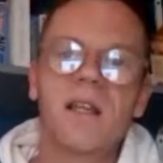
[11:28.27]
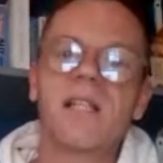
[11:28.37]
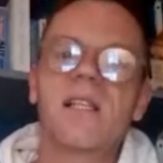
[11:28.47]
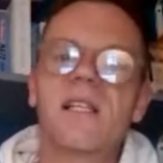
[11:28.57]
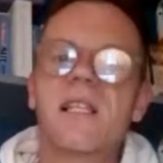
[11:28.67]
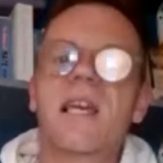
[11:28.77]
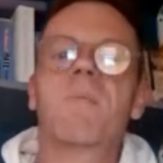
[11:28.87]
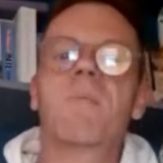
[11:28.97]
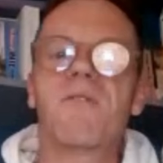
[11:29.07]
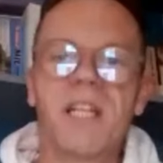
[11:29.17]
This is
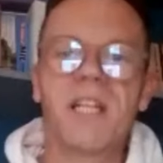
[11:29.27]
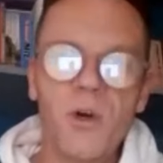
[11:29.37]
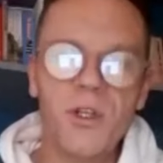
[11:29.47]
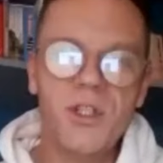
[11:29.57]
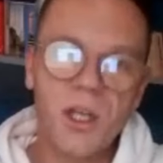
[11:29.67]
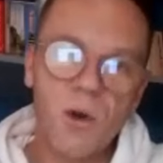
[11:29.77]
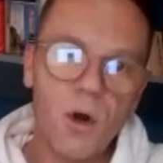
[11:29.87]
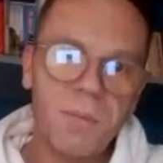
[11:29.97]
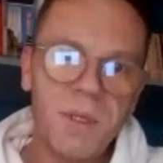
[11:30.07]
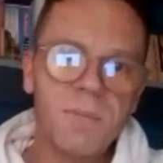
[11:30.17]
them giving a nod to
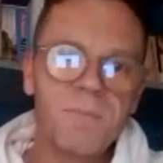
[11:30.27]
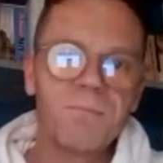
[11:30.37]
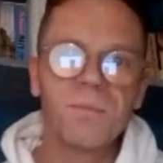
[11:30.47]
Corbyn,